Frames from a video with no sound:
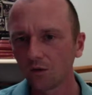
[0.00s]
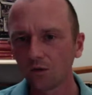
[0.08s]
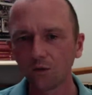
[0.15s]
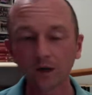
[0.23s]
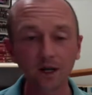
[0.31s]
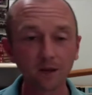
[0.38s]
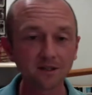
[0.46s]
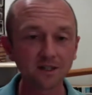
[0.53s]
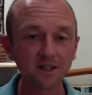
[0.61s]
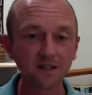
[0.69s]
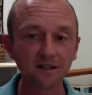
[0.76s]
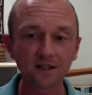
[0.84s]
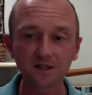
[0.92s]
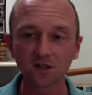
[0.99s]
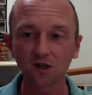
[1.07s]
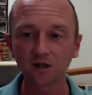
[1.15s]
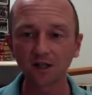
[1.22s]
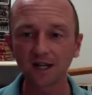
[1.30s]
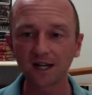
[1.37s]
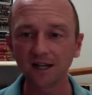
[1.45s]
we're coming to the end of the Easter
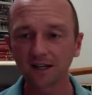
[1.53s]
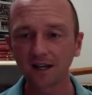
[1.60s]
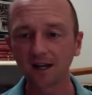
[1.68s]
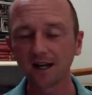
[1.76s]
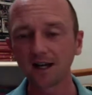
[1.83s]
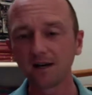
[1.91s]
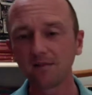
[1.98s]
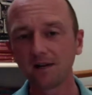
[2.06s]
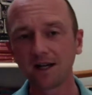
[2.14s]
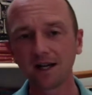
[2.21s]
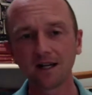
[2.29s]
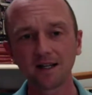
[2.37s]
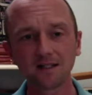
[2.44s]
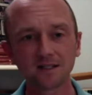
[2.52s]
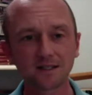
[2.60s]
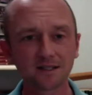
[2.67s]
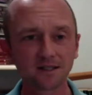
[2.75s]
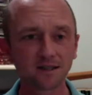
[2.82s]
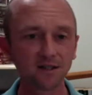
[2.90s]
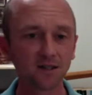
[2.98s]
holiday, and
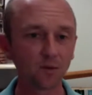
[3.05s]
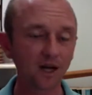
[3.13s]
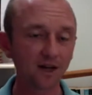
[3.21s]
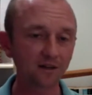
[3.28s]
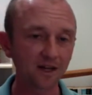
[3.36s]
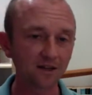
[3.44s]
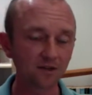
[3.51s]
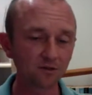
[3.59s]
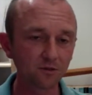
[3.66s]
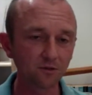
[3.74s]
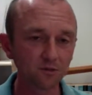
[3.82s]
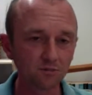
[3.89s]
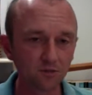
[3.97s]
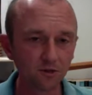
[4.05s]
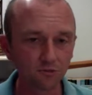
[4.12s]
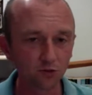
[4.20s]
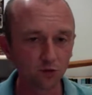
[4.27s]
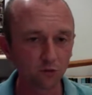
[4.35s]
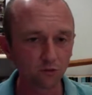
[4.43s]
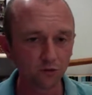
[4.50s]
we haven't had the
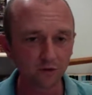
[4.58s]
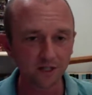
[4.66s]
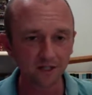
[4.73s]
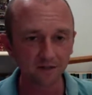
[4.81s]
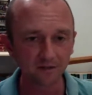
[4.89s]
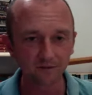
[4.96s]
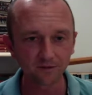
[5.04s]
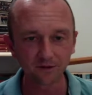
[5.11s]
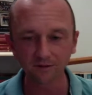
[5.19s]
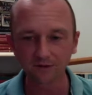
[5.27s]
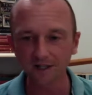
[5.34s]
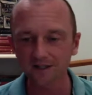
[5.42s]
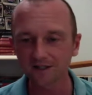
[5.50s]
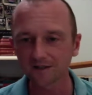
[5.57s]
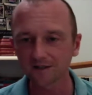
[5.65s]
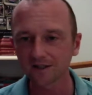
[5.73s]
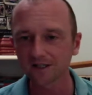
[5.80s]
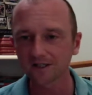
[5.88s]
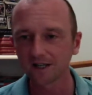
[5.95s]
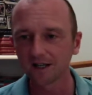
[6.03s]
normal routine of lessons and
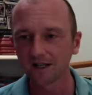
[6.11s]
things.